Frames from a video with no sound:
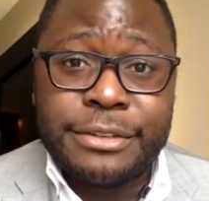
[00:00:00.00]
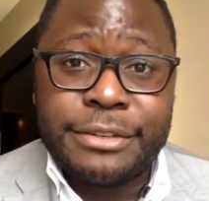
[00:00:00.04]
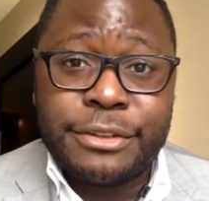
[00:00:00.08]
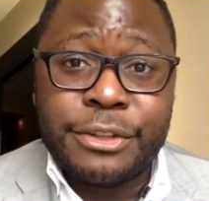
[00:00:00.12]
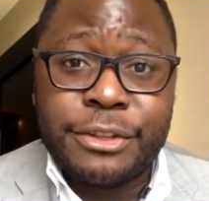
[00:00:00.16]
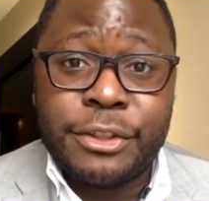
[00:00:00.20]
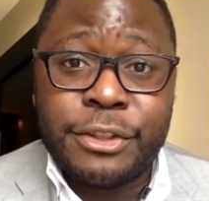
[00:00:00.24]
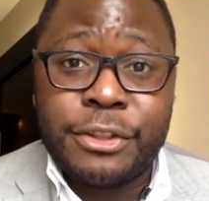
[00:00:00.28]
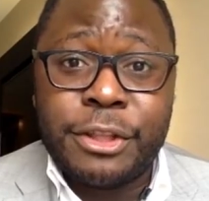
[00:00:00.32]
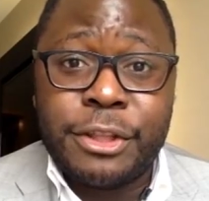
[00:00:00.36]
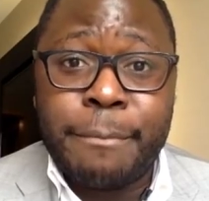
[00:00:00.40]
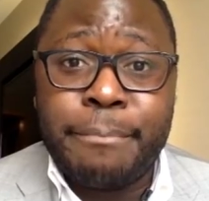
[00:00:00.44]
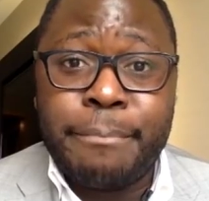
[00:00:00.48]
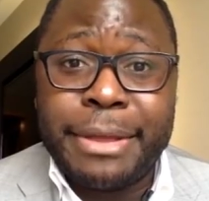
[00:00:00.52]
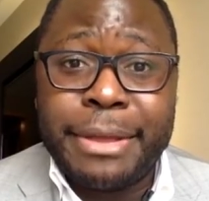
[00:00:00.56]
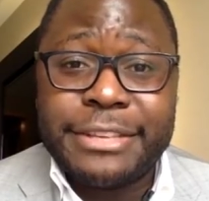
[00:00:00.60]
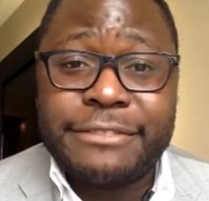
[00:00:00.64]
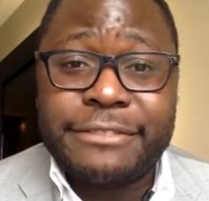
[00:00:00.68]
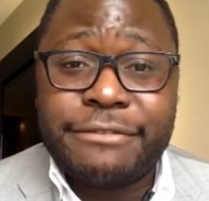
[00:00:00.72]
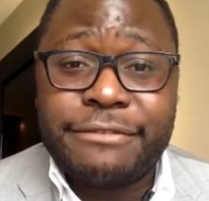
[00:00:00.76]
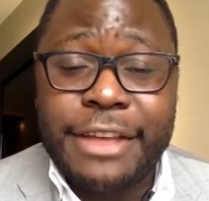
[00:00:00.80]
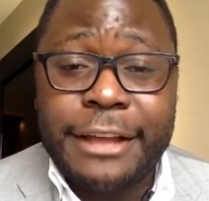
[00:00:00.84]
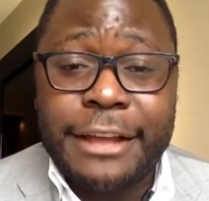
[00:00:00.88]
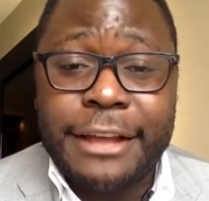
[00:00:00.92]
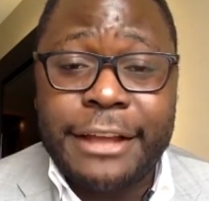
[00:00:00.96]
So the, the
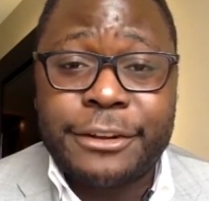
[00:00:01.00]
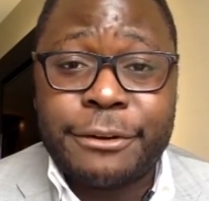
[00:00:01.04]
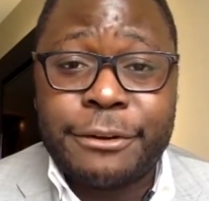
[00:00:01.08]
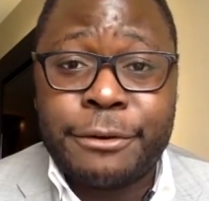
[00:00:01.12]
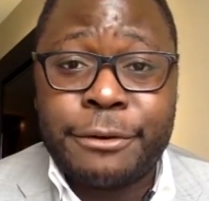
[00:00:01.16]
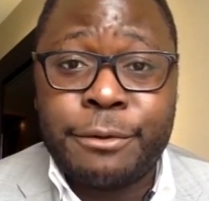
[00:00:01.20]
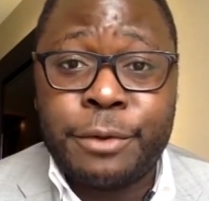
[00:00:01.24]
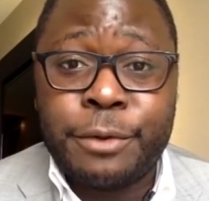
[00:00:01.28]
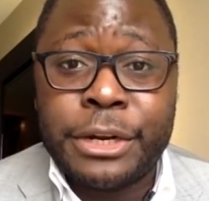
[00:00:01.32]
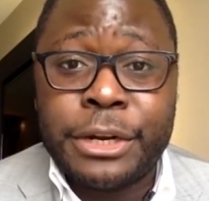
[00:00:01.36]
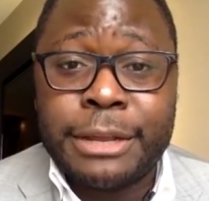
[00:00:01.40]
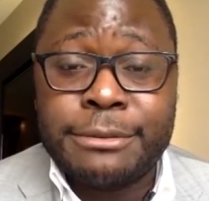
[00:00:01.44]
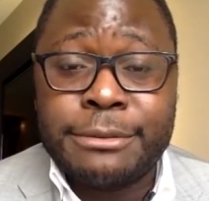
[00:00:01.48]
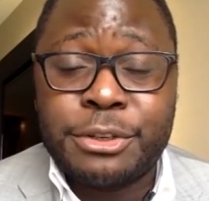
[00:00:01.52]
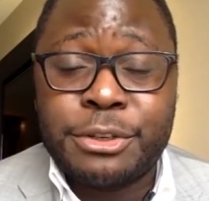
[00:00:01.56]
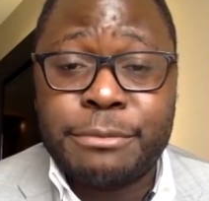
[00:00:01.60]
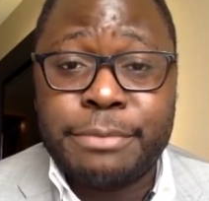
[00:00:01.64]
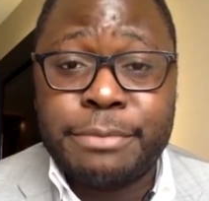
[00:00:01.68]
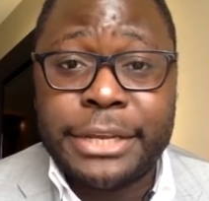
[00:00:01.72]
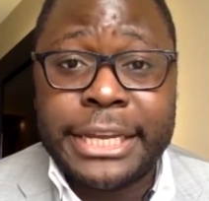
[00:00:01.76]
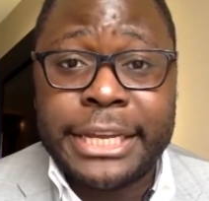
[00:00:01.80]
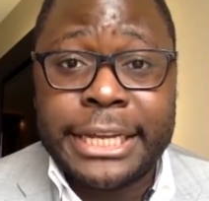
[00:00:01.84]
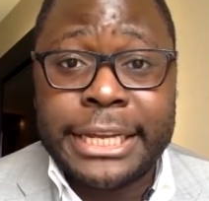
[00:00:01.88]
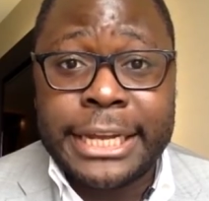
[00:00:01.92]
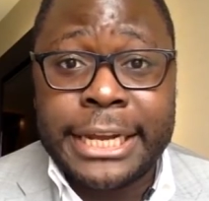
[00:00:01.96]
best factor when it comes to
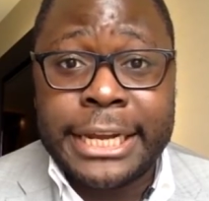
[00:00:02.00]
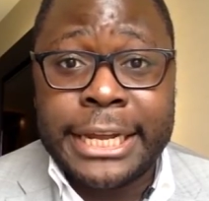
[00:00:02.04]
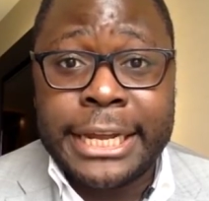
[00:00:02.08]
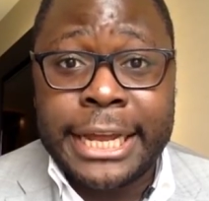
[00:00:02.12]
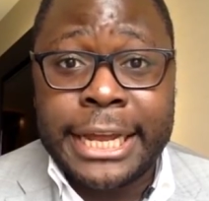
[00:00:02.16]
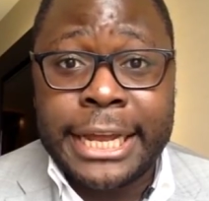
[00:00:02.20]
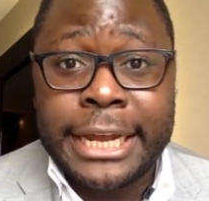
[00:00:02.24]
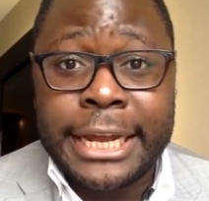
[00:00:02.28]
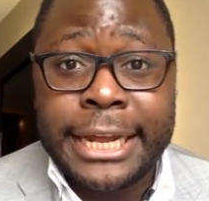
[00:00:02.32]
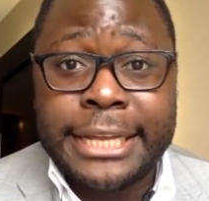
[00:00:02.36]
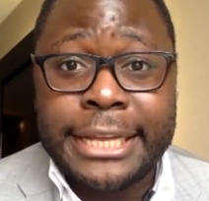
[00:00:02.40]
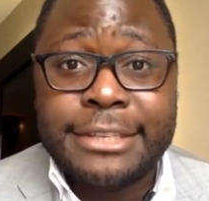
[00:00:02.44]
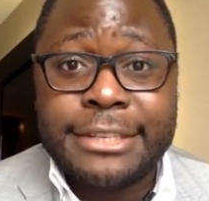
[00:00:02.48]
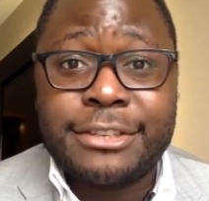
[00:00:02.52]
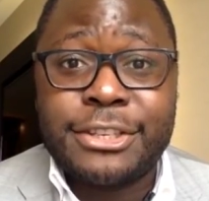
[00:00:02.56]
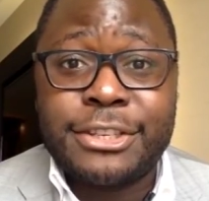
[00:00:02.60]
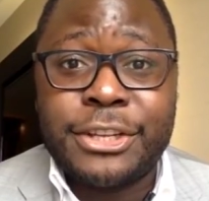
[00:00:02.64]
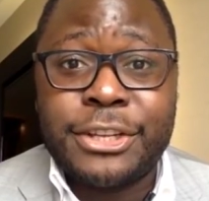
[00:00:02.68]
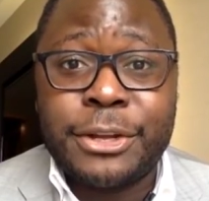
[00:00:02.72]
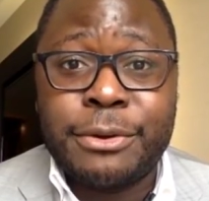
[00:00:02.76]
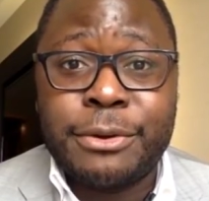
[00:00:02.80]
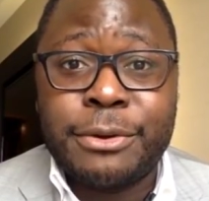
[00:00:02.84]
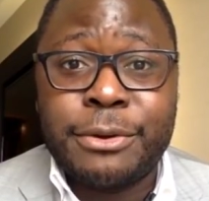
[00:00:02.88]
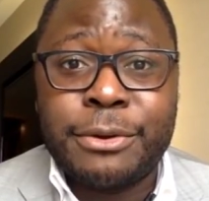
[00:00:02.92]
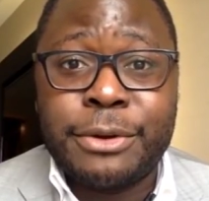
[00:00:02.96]
picking an, an I
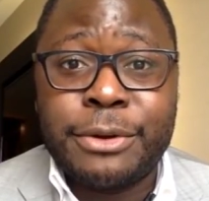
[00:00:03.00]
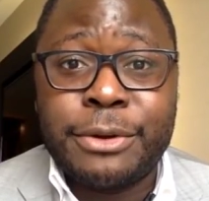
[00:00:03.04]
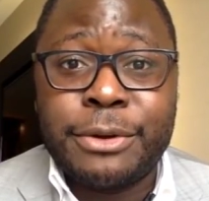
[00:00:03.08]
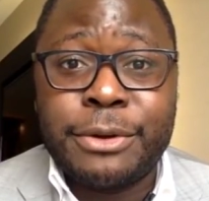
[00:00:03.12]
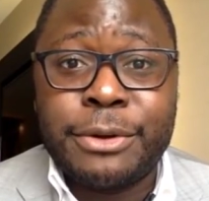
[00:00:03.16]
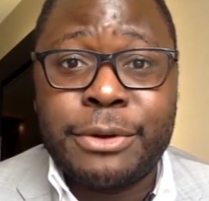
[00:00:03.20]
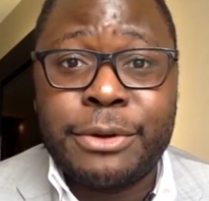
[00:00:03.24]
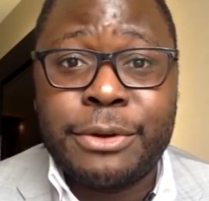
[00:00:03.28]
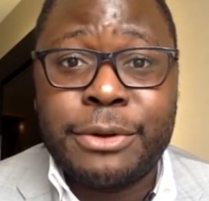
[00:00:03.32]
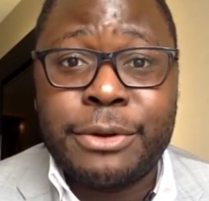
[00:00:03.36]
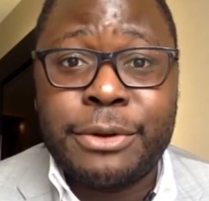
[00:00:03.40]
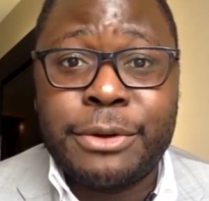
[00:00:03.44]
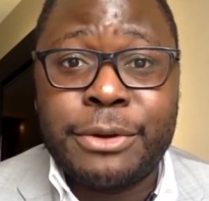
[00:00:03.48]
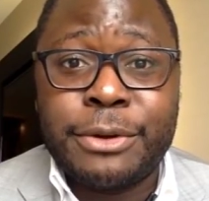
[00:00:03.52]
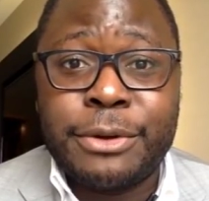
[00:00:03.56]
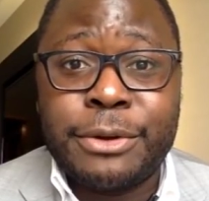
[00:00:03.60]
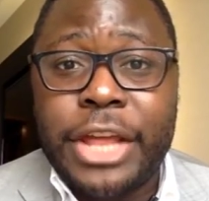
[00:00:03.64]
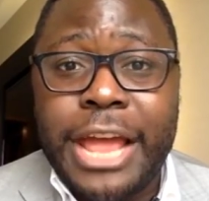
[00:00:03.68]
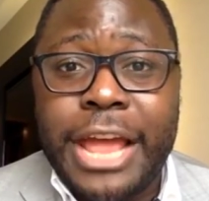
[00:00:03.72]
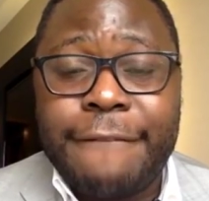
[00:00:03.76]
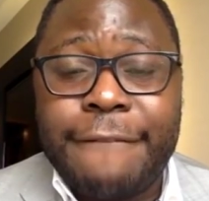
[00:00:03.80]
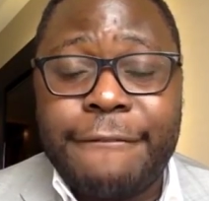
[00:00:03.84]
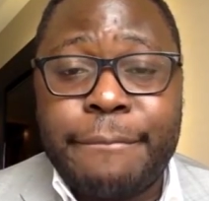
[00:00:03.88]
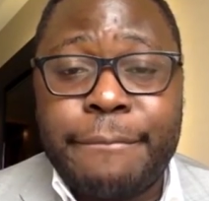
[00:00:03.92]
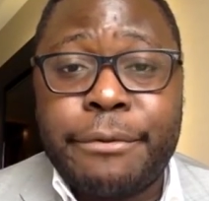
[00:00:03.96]
C O is,
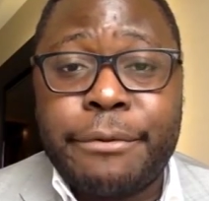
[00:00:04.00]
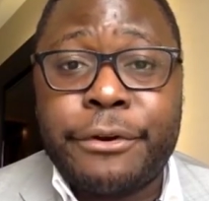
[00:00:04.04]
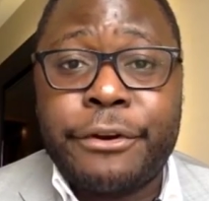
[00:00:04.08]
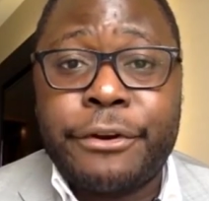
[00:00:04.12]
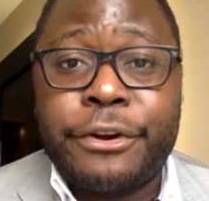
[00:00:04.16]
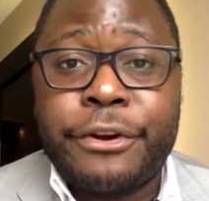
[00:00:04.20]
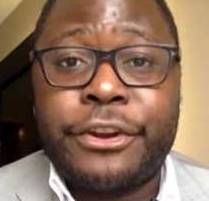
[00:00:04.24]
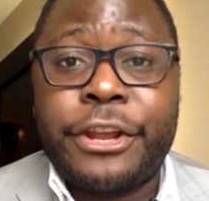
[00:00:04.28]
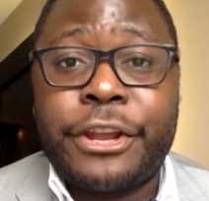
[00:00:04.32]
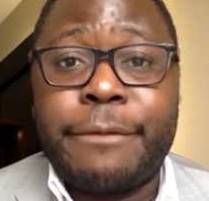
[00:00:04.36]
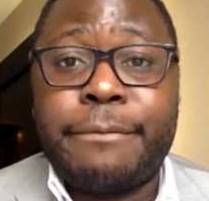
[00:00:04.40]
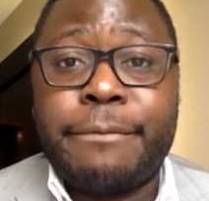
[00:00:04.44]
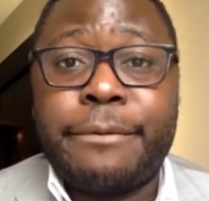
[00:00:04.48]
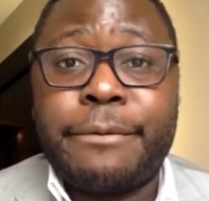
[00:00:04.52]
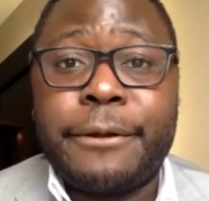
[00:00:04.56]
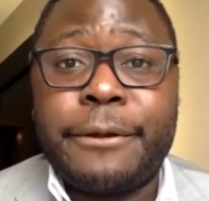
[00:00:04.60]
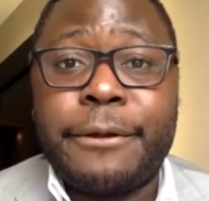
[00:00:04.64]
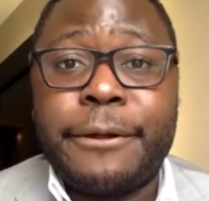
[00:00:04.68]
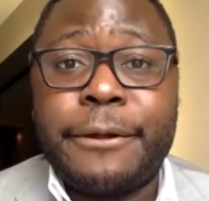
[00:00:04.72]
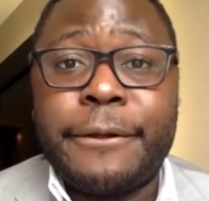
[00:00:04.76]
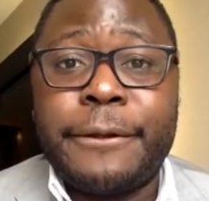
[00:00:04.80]
do they have a prototype?